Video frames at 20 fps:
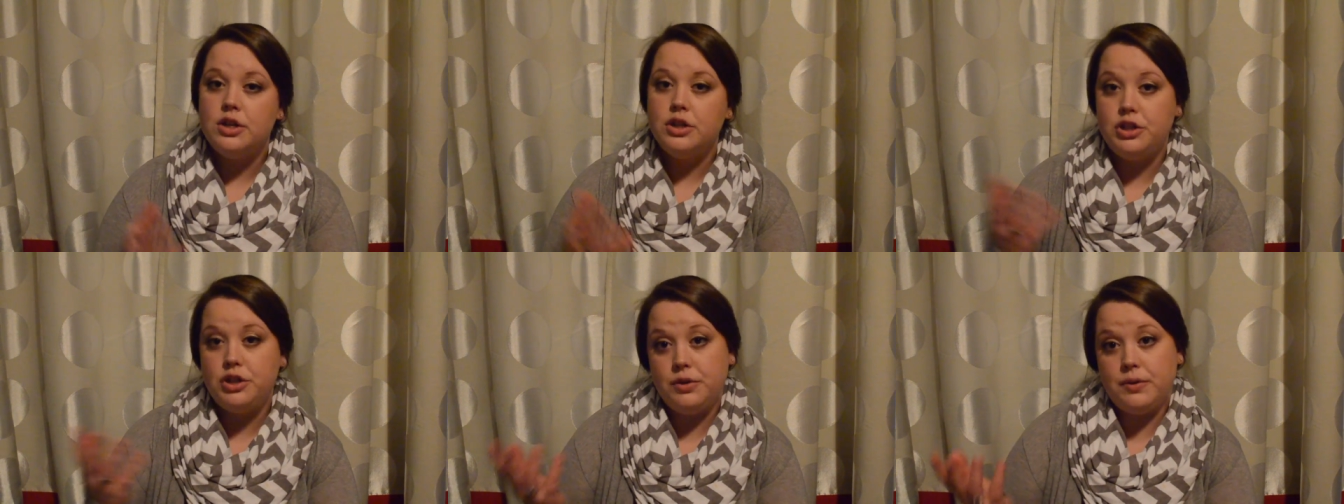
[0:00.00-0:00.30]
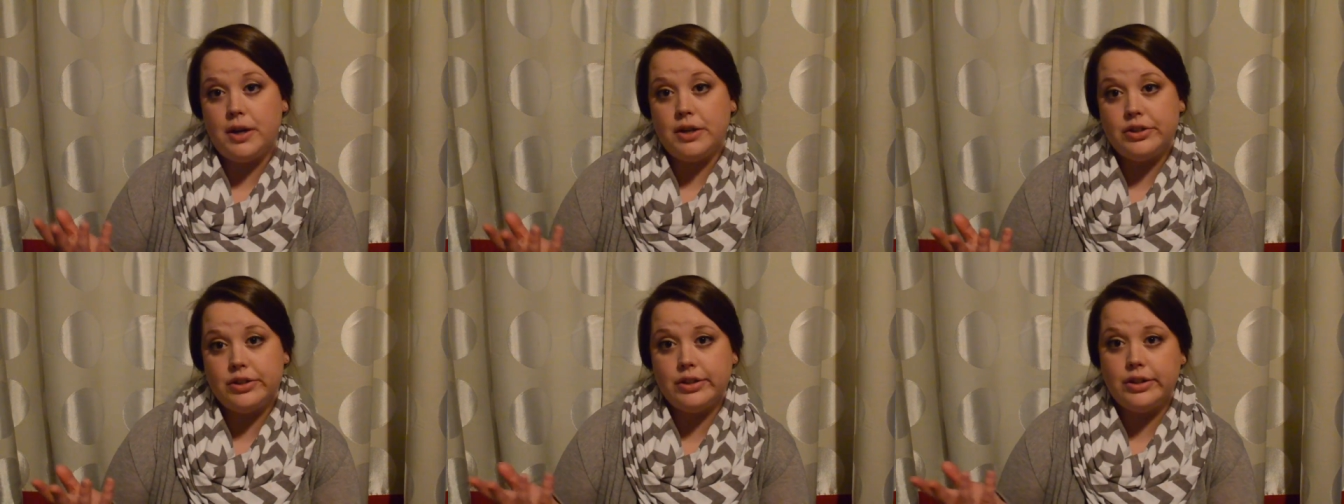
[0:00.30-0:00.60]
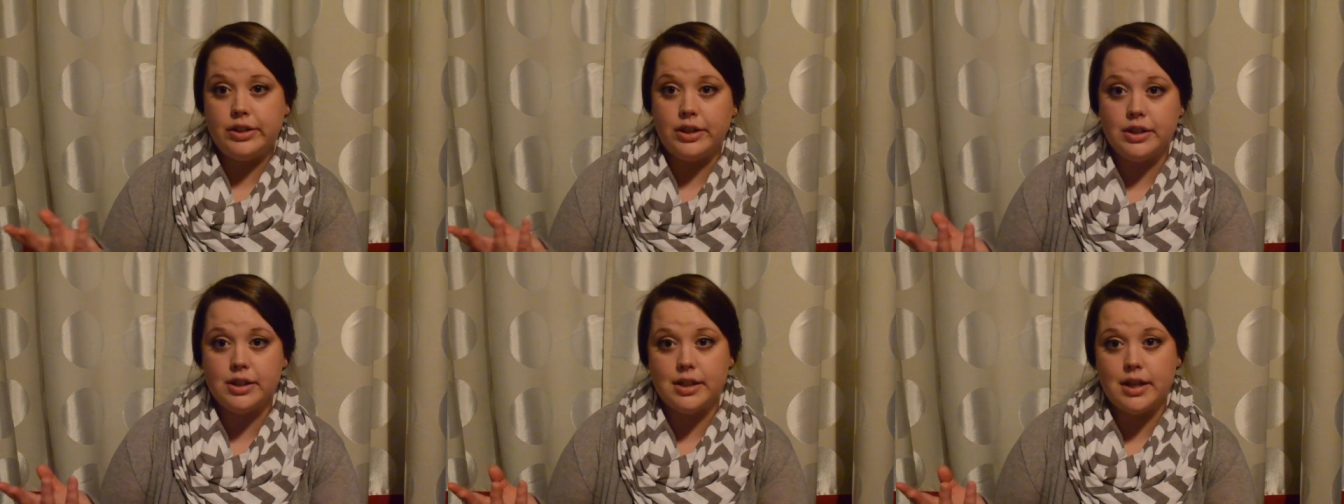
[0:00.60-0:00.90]

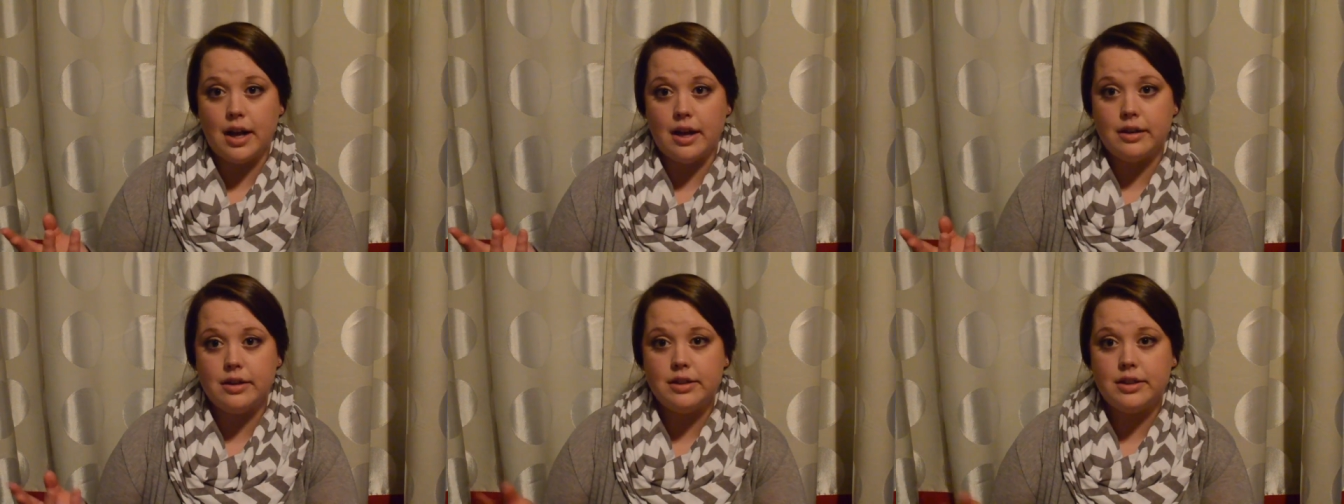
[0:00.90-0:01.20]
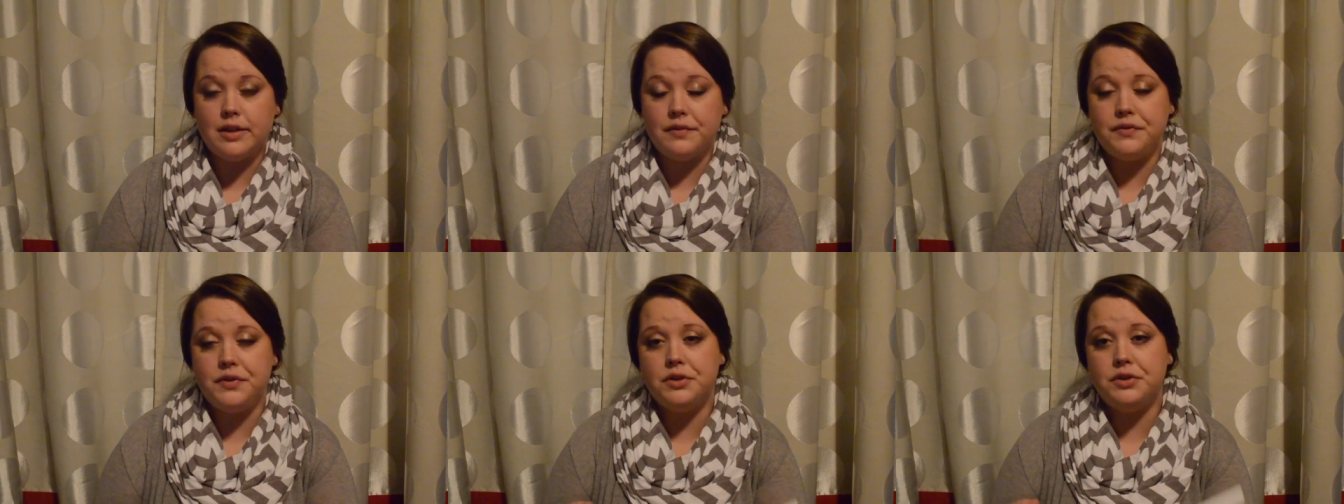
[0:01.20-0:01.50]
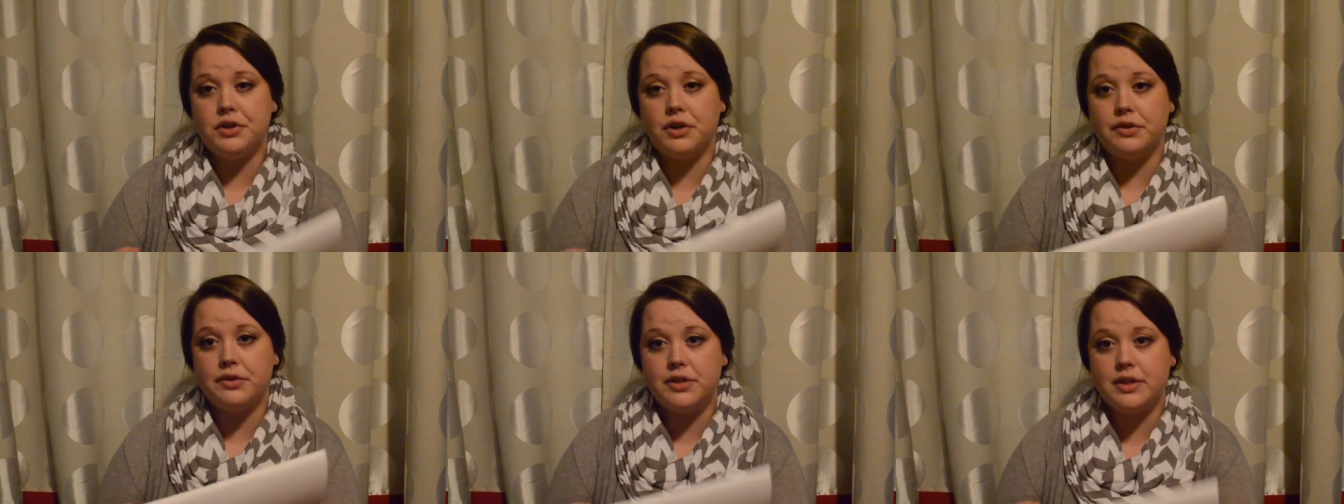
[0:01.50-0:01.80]
$230 if you
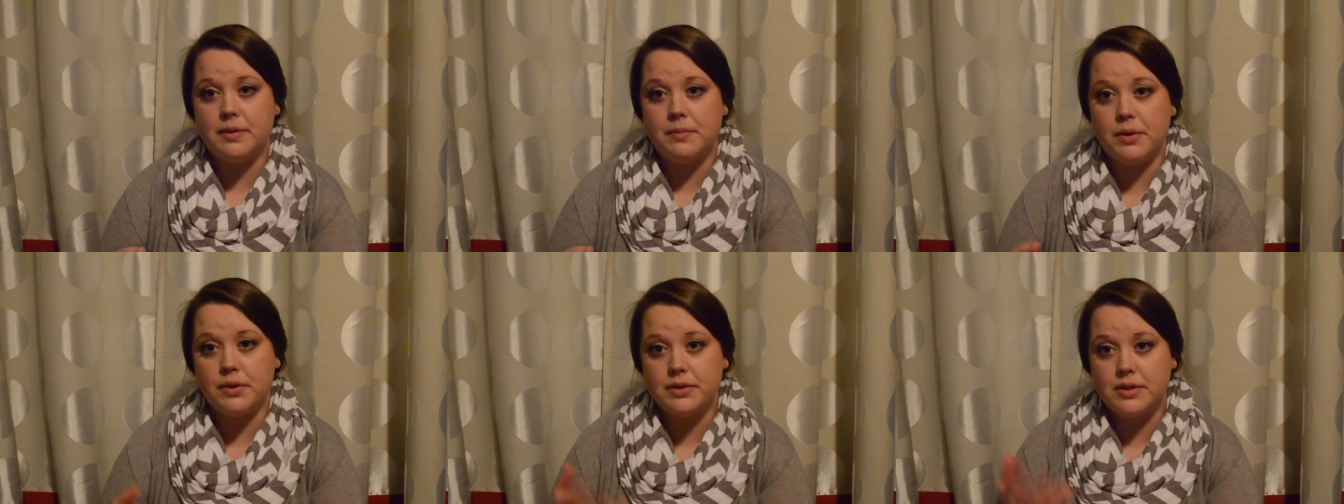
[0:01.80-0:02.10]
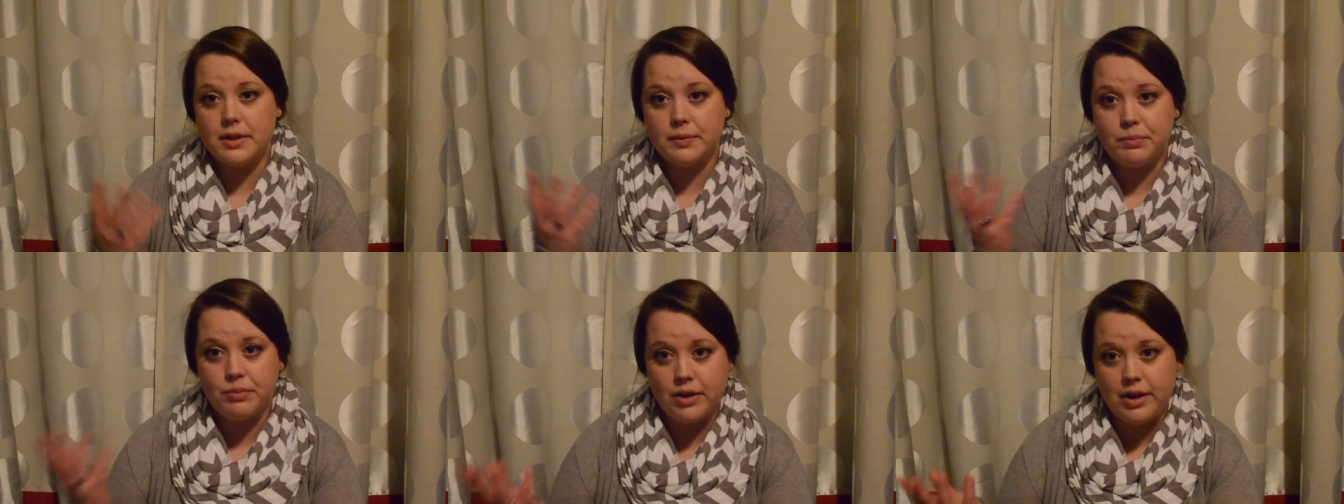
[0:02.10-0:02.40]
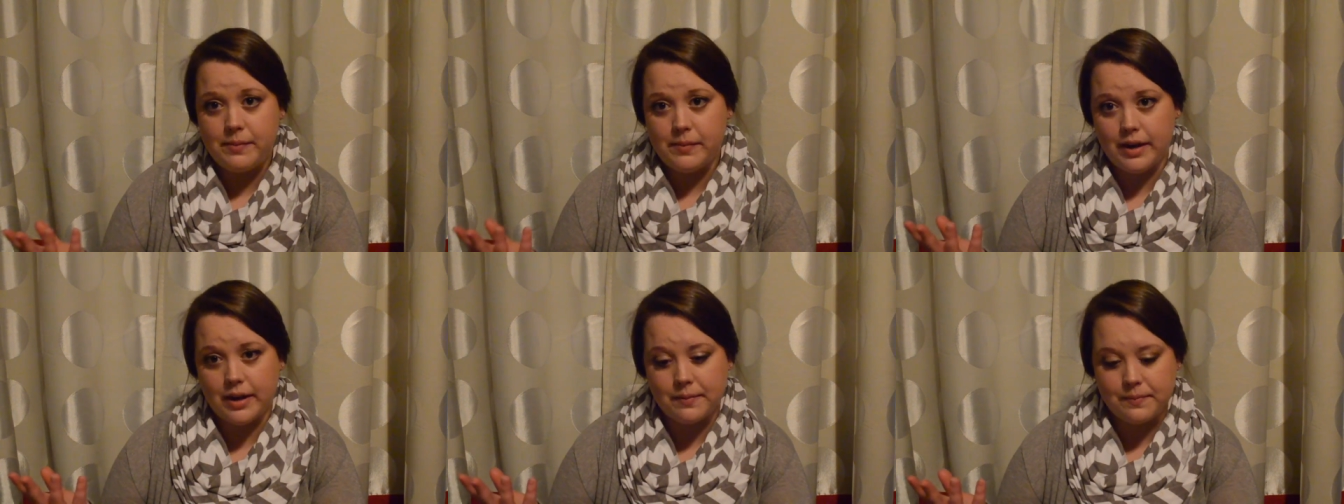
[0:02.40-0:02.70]
chose the most
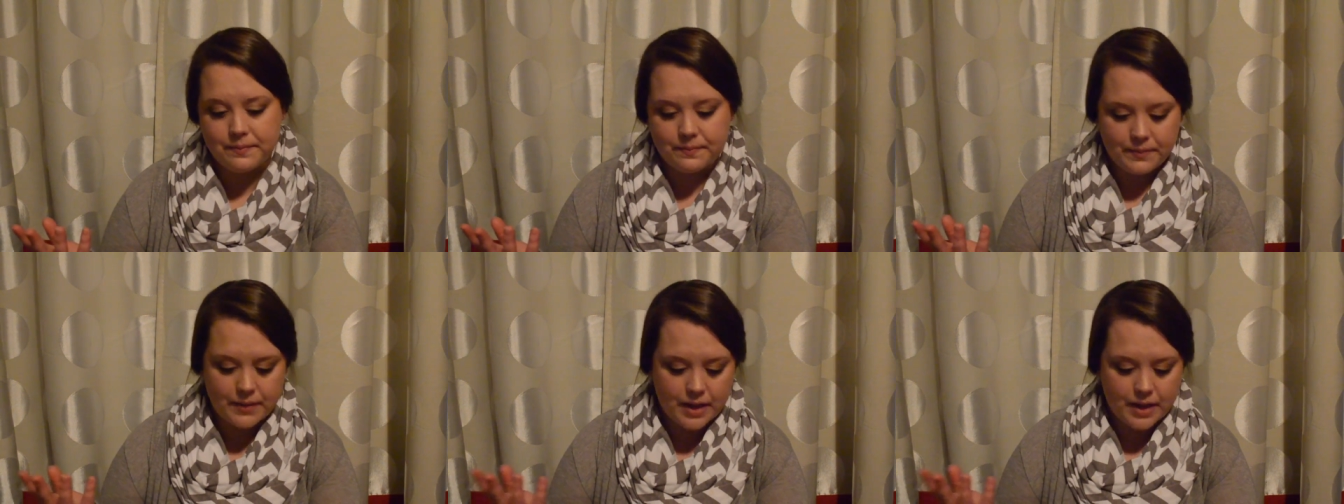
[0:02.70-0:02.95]
premium